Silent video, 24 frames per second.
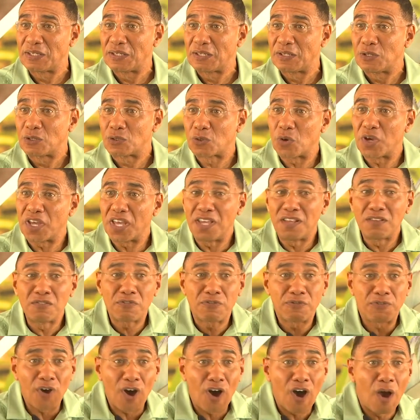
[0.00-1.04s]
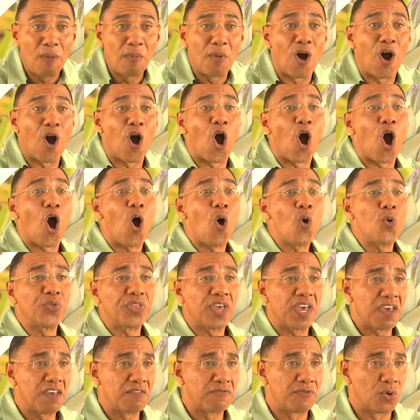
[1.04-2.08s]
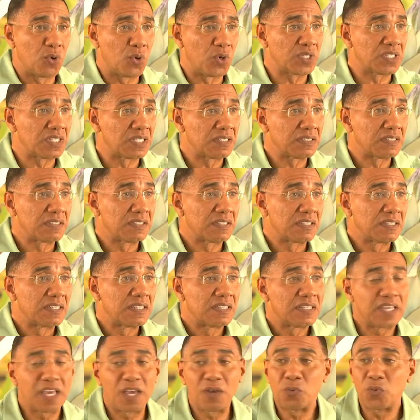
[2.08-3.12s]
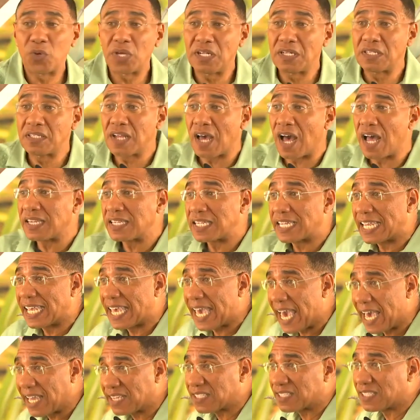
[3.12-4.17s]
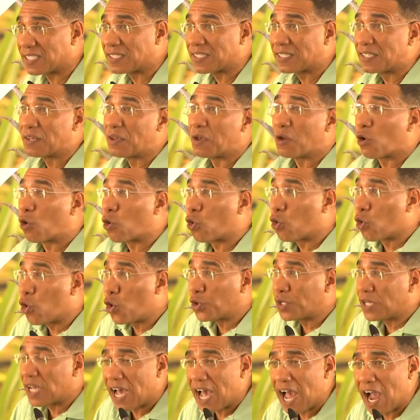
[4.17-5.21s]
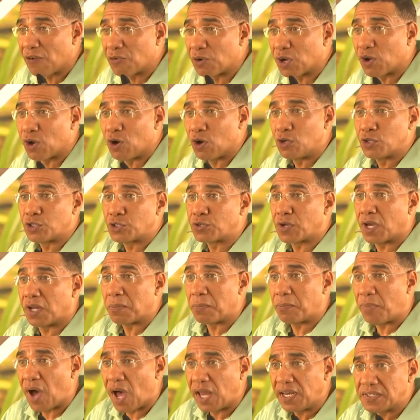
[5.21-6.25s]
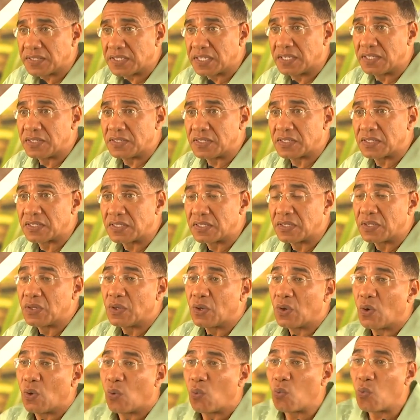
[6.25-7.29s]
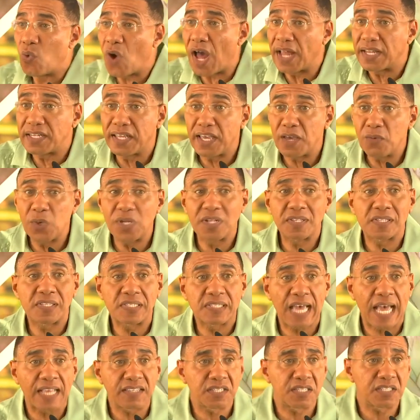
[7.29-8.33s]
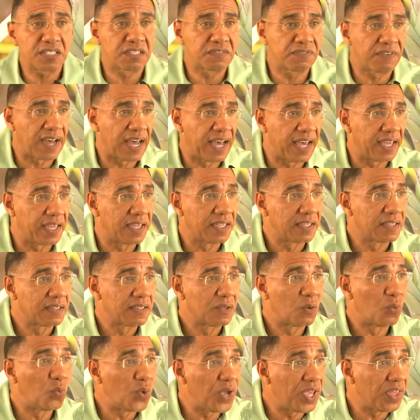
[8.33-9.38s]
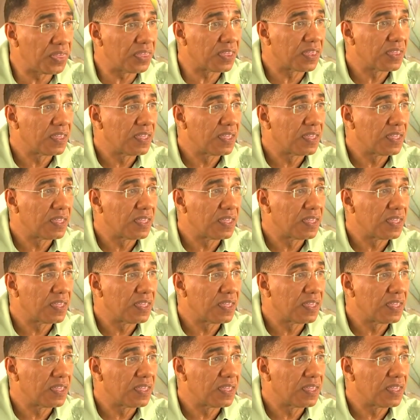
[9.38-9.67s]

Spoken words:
to inform how they vote, they will not get good agricultural policies. What they will satisfy with